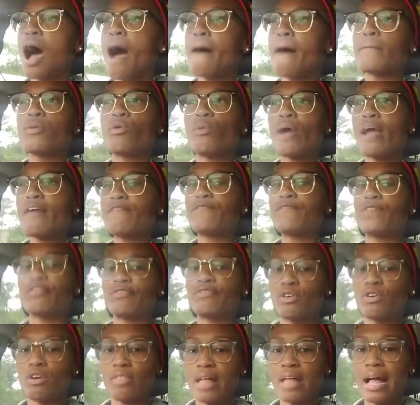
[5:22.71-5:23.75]
I'm grateful
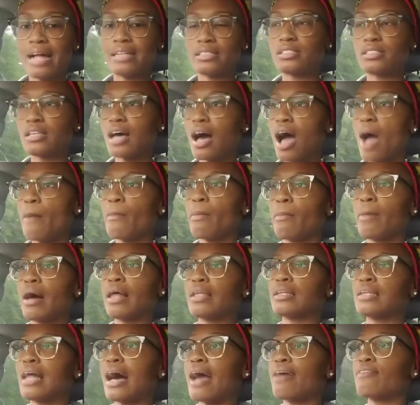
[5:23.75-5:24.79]
for that time in
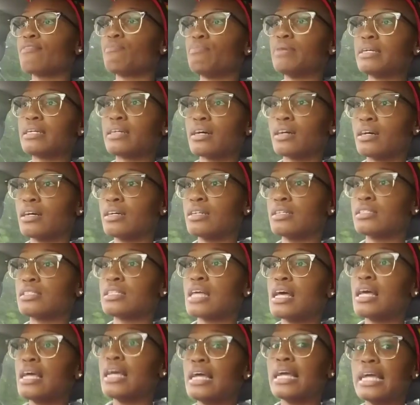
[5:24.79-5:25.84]
my life because
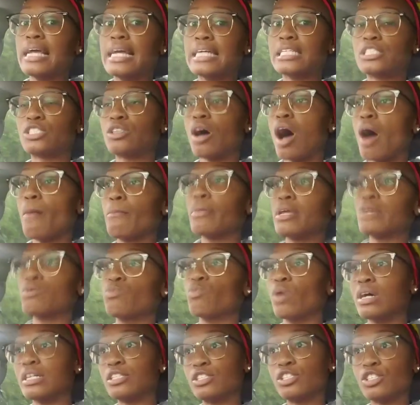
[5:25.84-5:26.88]
it taught me
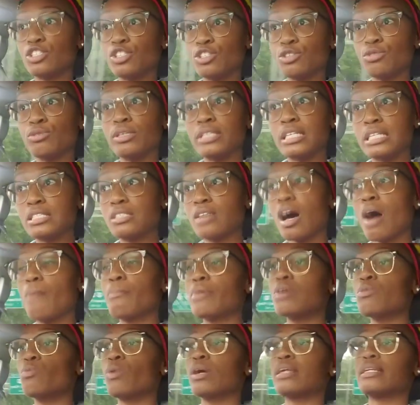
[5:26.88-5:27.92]
what to do and it
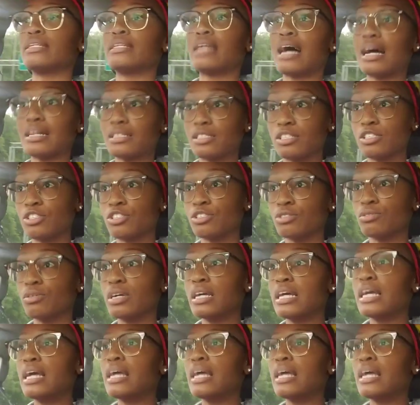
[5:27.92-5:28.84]
taught me what not to do.